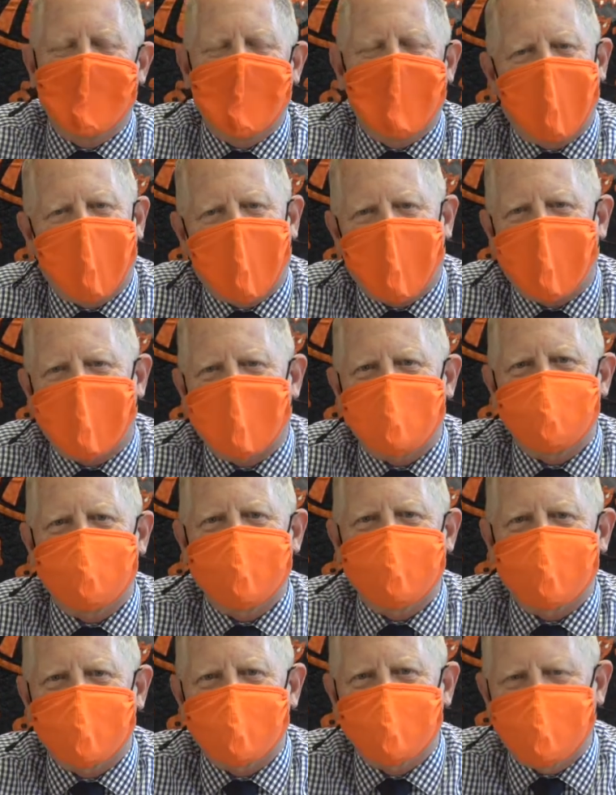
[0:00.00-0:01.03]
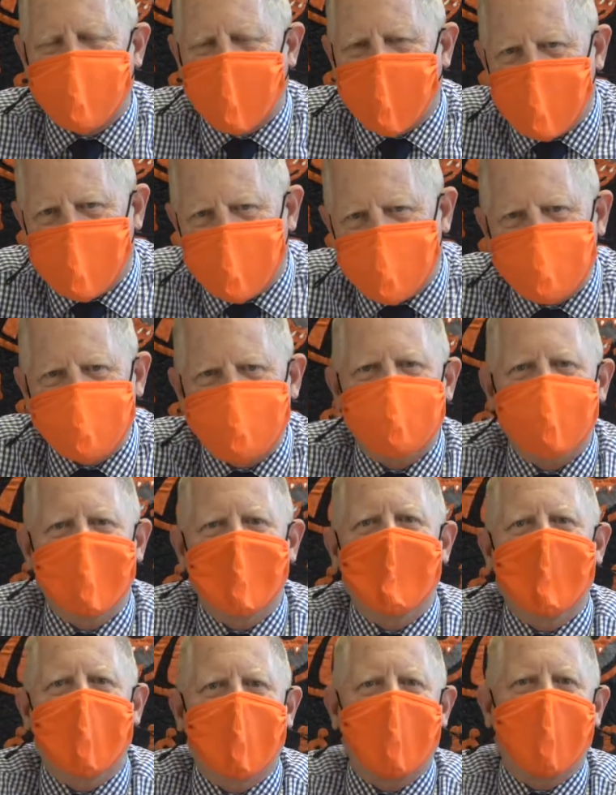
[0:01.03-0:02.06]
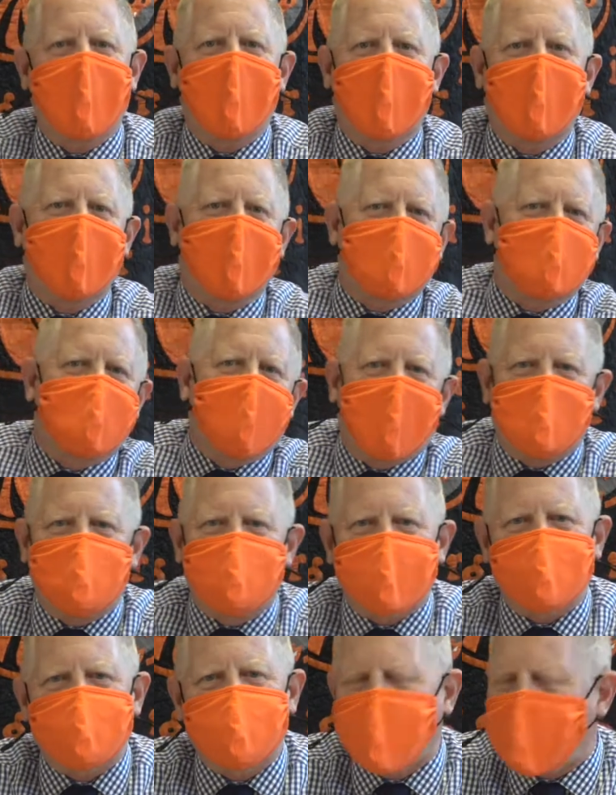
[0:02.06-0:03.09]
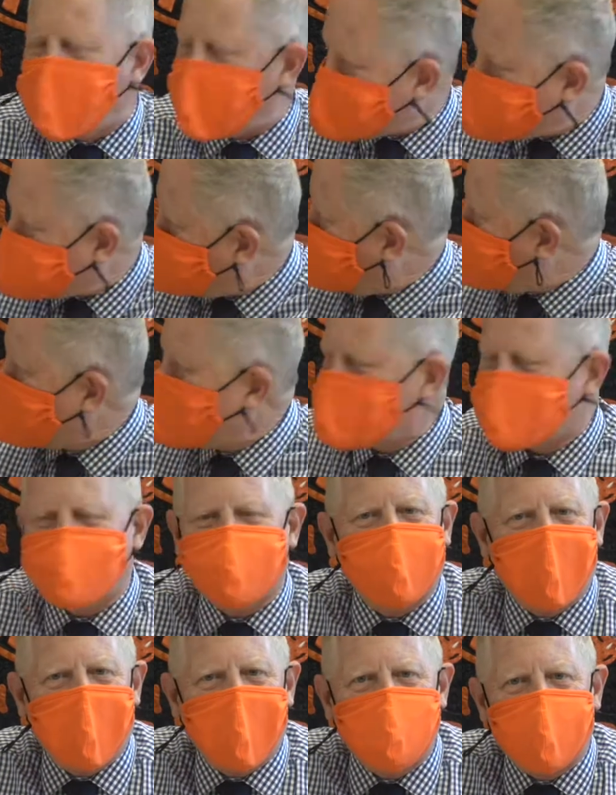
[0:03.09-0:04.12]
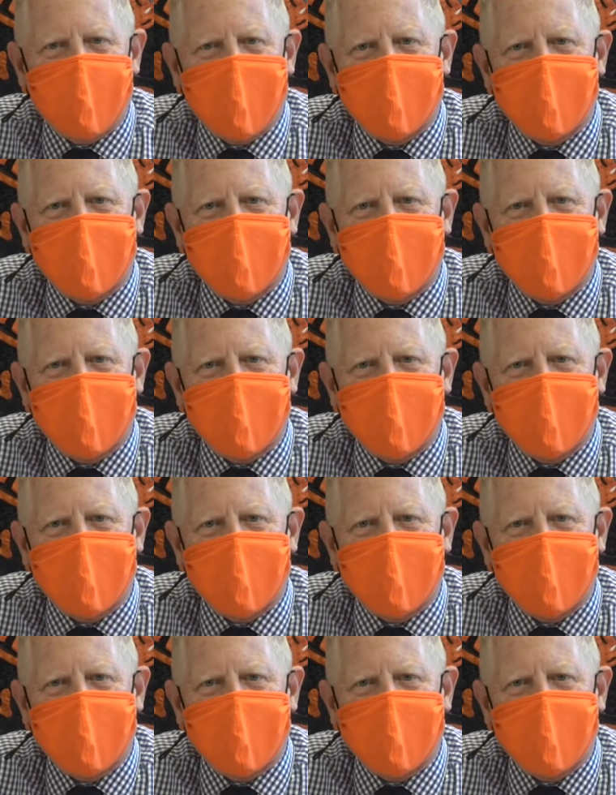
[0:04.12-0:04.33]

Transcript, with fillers: Uh, Mr. Jones and uh, Miss Morris put this up,